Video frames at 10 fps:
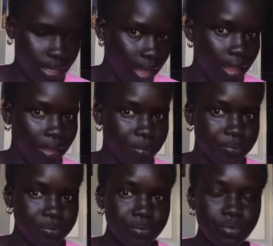hair.
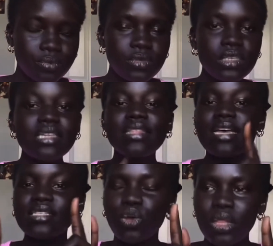
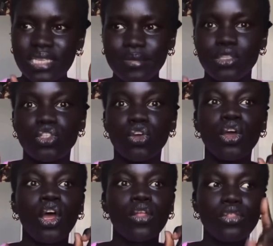That's the only exception. So
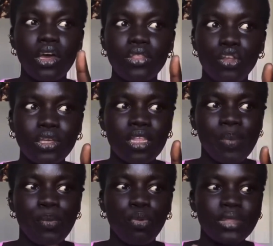those are the
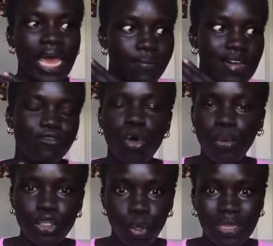people that have our
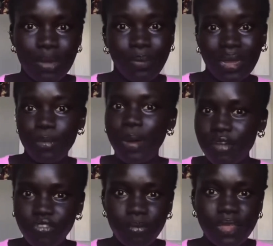forward jawline. But apart
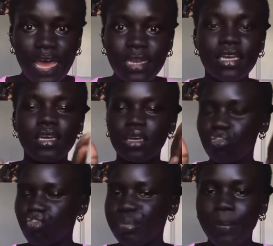from that,
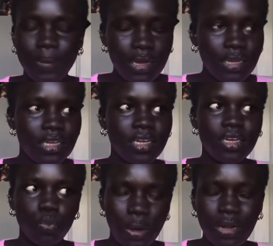remember
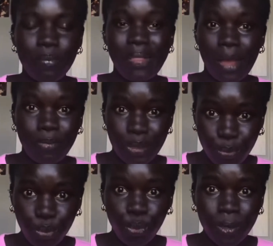what a Black
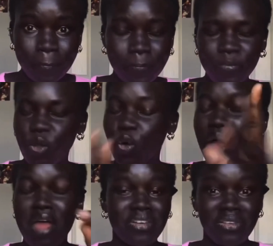people or
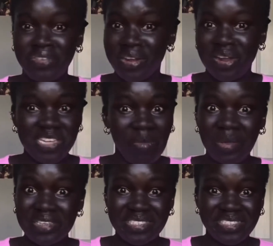African phenotype
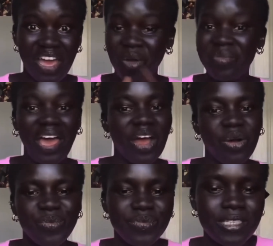is. I hope that helps.